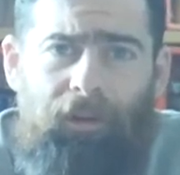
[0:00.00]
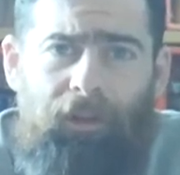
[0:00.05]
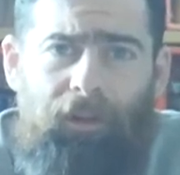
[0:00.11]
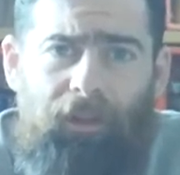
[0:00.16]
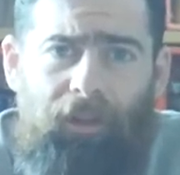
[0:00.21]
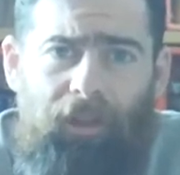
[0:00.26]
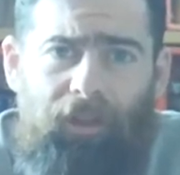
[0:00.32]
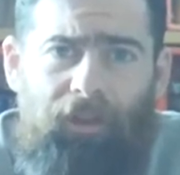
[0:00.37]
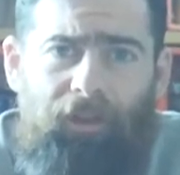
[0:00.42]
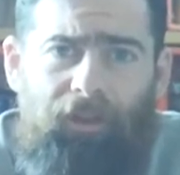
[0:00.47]

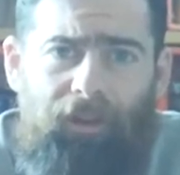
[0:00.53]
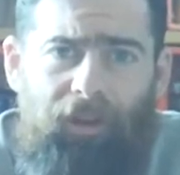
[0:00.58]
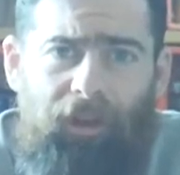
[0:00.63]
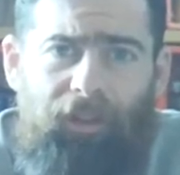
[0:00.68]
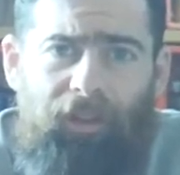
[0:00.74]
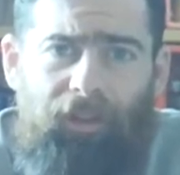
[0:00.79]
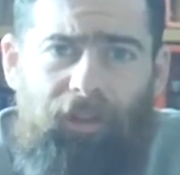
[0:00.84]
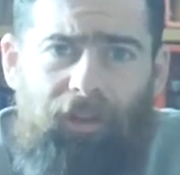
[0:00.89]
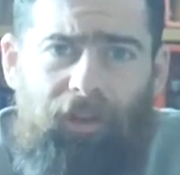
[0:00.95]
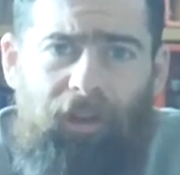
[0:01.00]
That's how you tie
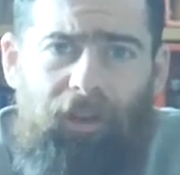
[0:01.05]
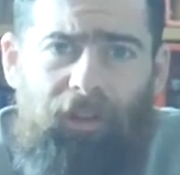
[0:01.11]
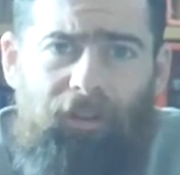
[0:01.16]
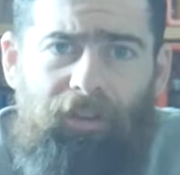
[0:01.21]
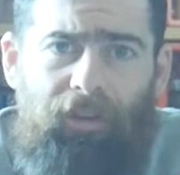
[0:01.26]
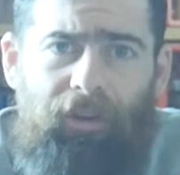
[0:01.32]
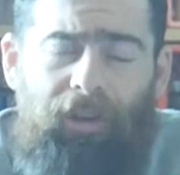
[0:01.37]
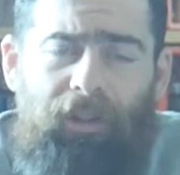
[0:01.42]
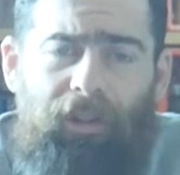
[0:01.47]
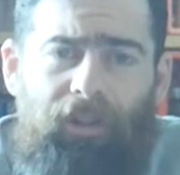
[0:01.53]
things together.
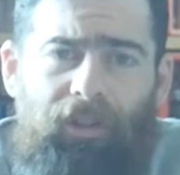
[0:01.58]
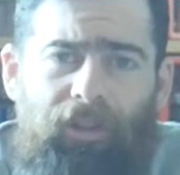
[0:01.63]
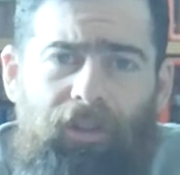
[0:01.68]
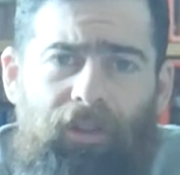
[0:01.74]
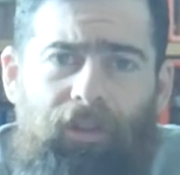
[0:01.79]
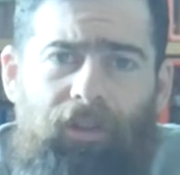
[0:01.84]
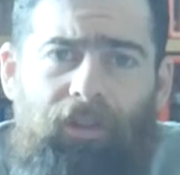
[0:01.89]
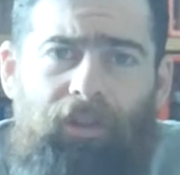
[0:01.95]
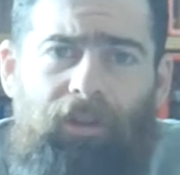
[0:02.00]
Okay, let's